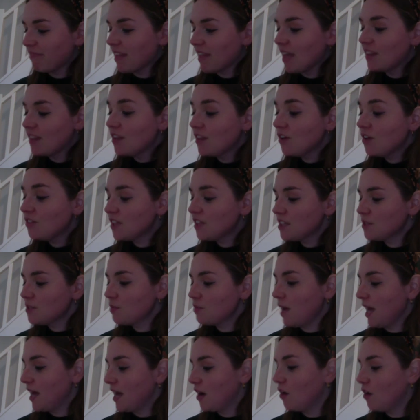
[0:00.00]
Not this
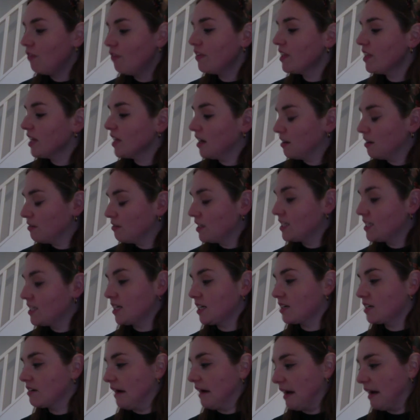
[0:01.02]
way, over there,
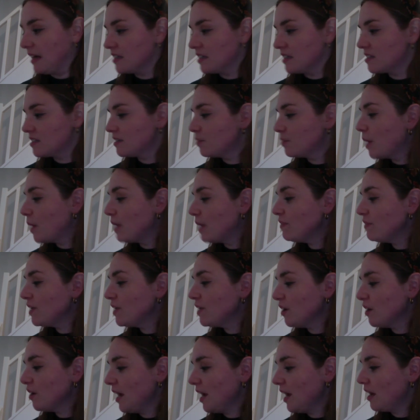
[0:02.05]
Rezia cried, waving
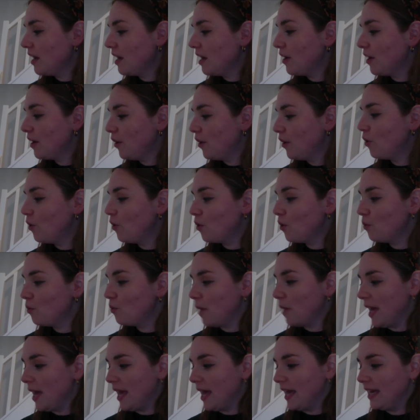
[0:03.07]
her
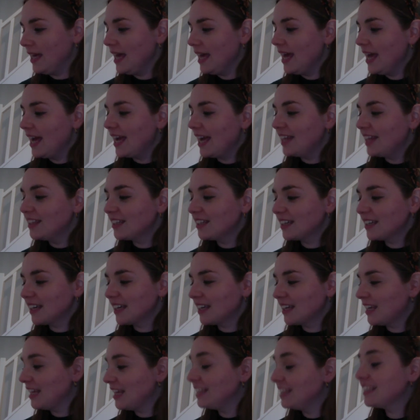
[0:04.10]
away
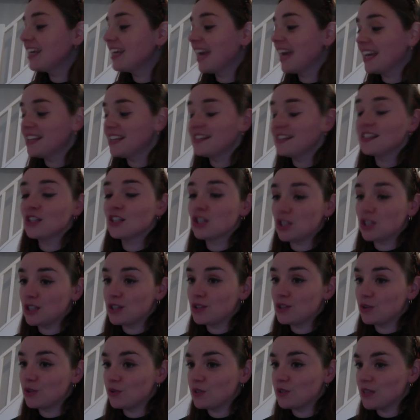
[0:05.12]
in case she
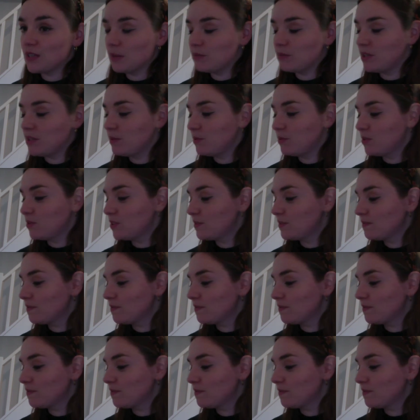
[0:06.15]
saw Septimus.